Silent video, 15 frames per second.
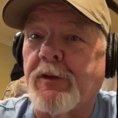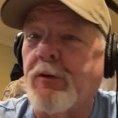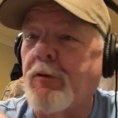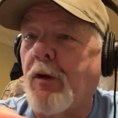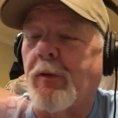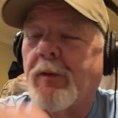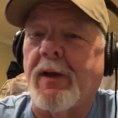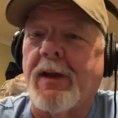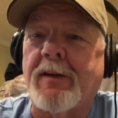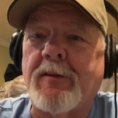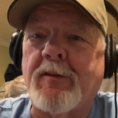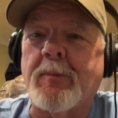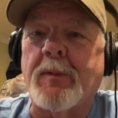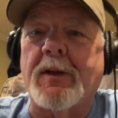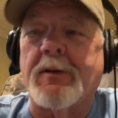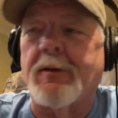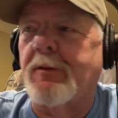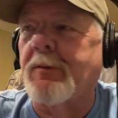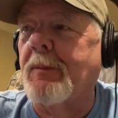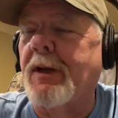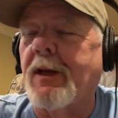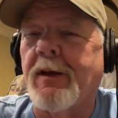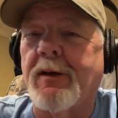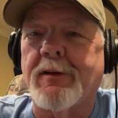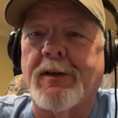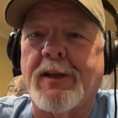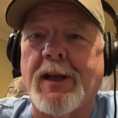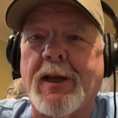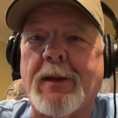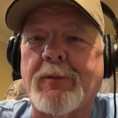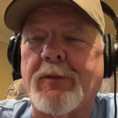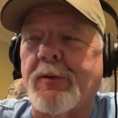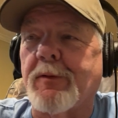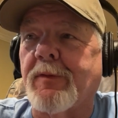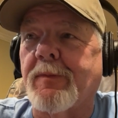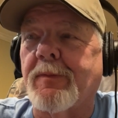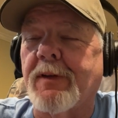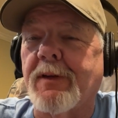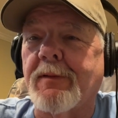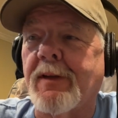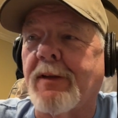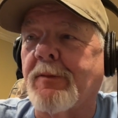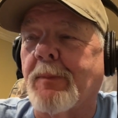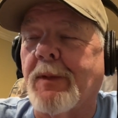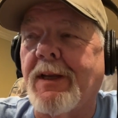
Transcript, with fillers: You know that. You've been to as many hunting camps as